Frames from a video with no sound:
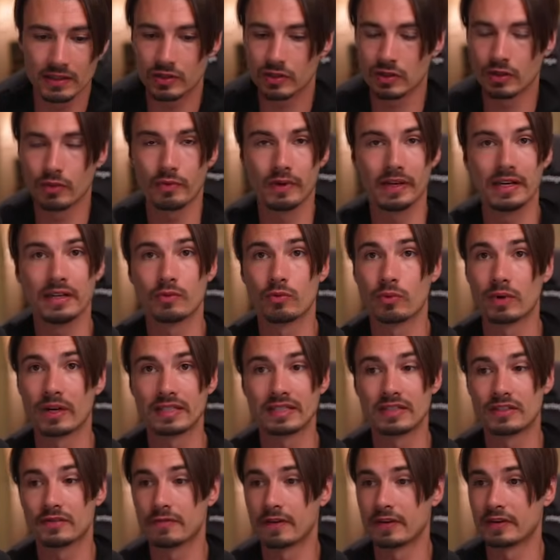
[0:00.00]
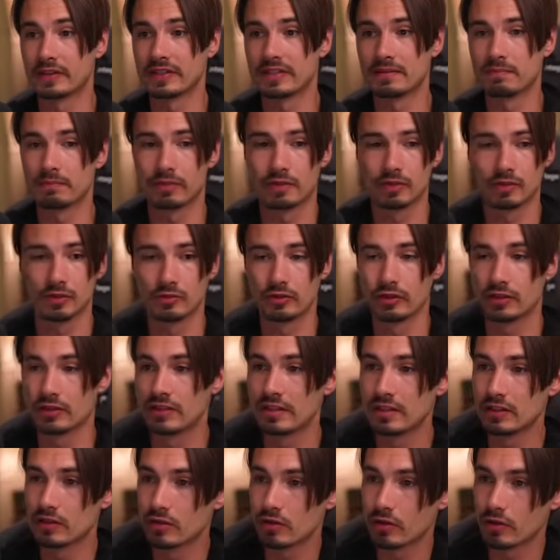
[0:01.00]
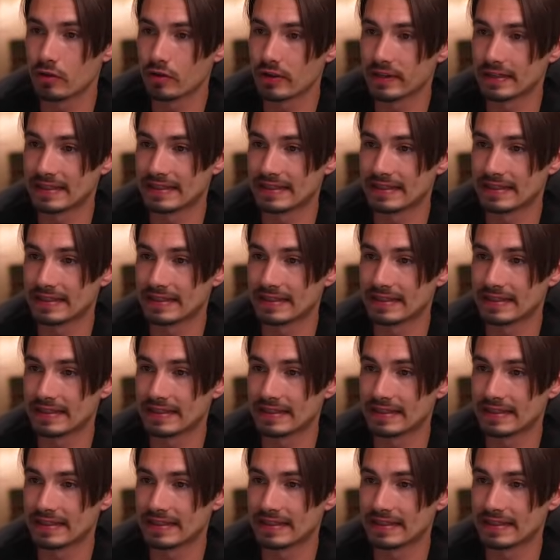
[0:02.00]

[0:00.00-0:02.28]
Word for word: So the way it works is very simple. You just need to go to the